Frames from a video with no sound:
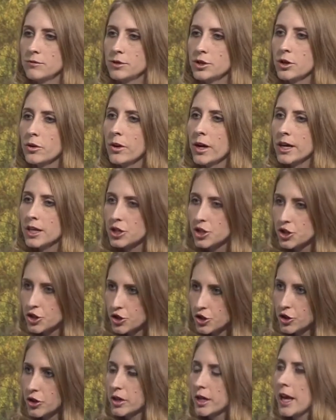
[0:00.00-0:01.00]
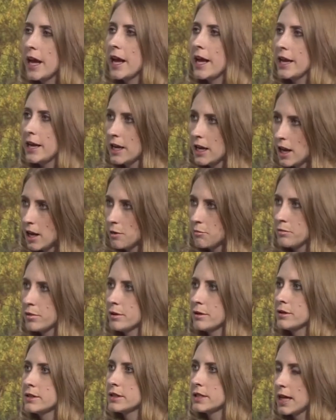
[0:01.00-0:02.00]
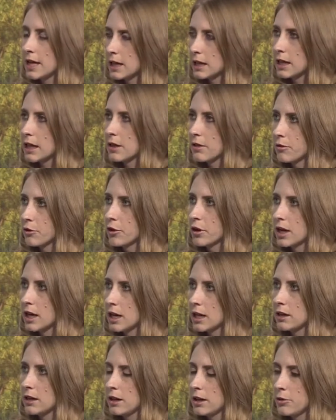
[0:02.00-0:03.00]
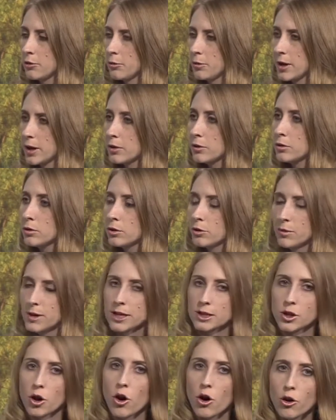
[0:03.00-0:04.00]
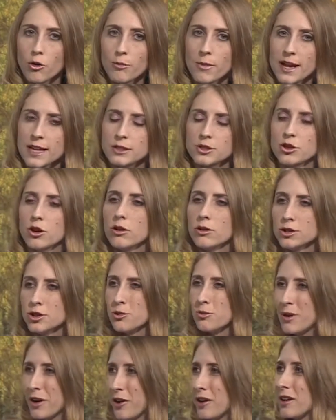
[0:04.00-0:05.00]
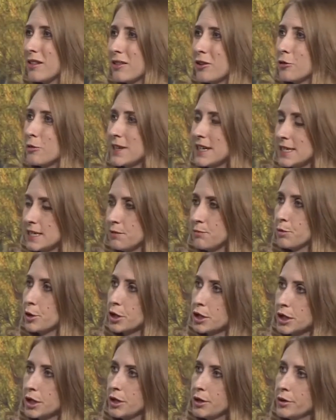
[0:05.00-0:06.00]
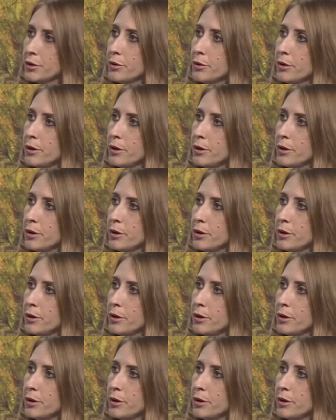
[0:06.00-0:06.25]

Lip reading: So it should end up cycling through and getting a little bit cooler, because our mains are also buried a little bit deeper too.